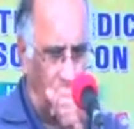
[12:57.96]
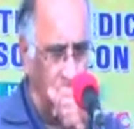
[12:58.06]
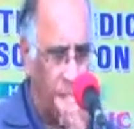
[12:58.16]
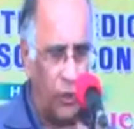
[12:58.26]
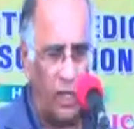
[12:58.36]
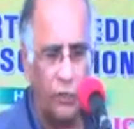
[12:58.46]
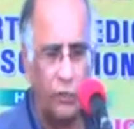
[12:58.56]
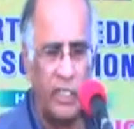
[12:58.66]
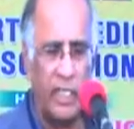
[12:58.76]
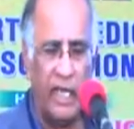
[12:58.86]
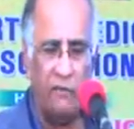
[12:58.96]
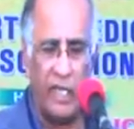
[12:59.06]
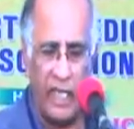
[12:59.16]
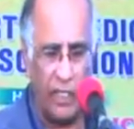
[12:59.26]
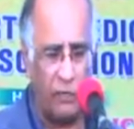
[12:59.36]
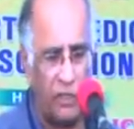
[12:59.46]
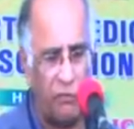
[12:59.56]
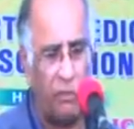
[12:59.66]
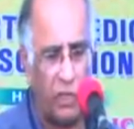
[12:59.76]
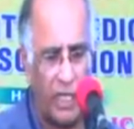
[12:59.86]
Non-union and AVN of the
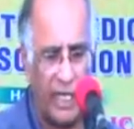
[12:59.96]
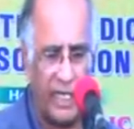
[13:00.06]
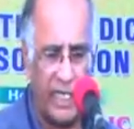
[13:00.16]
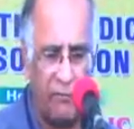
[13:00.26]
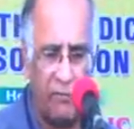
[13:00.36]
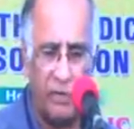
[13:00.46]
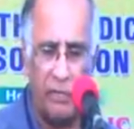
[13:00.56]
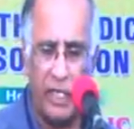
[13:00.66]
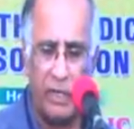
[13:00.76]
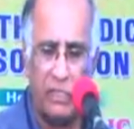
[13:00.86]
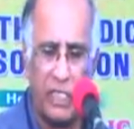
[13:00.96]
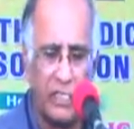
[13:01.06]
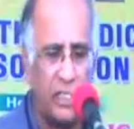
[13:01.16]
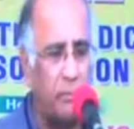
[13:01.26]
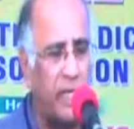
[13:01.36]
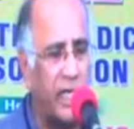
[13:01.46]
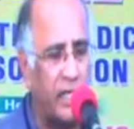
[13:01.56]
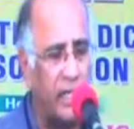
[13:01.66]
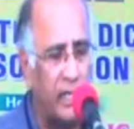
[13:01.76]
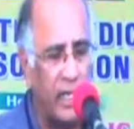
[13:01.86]
femoral head have nevertheless remained
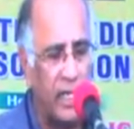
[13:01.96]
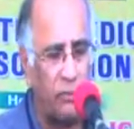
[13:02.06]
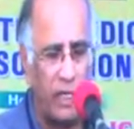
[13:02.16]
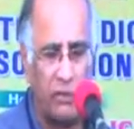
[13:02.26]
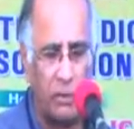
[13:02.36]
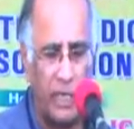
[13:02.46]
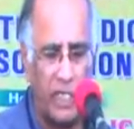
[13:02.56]
as one of the major